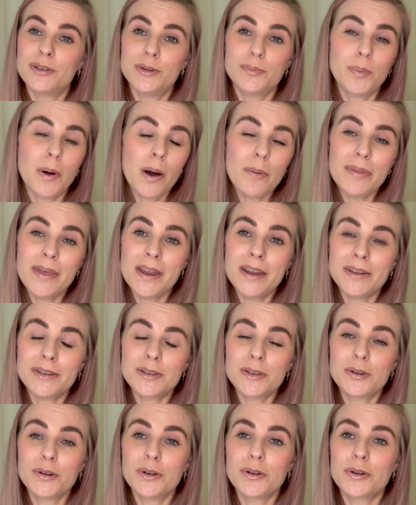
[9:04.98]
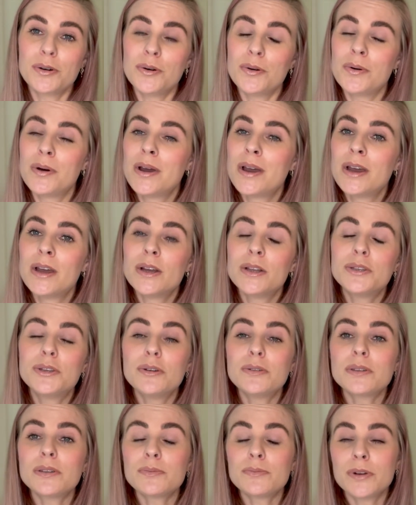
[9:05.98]
you pop that into Google,
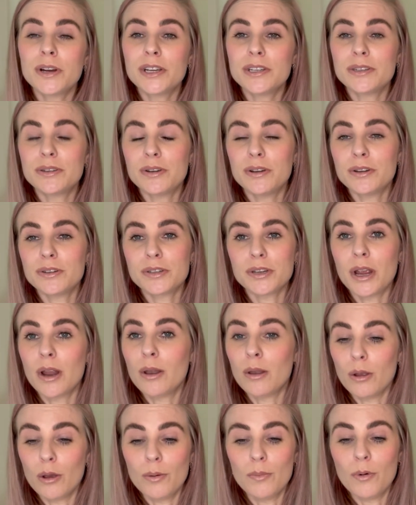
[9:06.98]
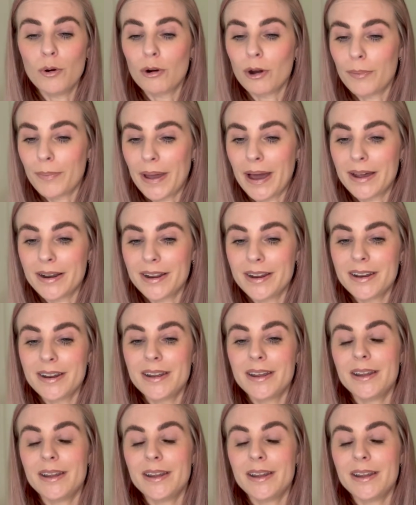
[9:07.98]
do some research and learn more about it.